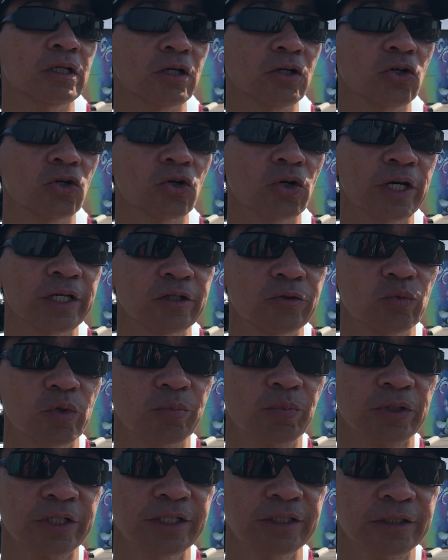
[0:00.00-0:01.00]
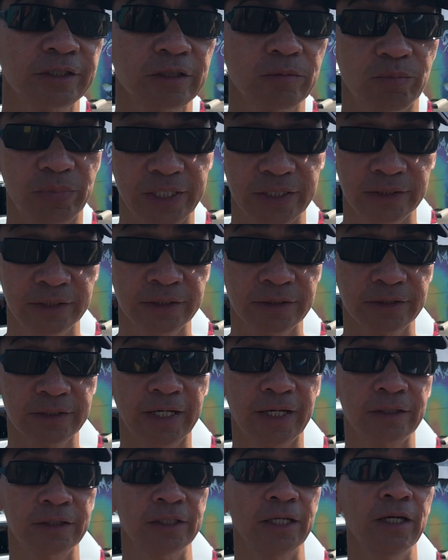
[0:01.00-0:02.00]
go ahead and replace it. But until
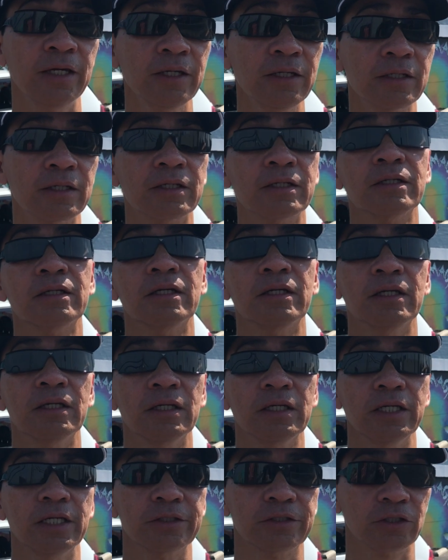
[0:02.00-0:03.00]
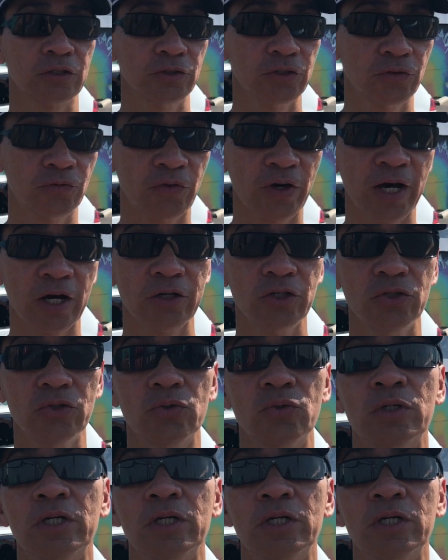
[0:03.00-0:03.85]
that day, it's a good value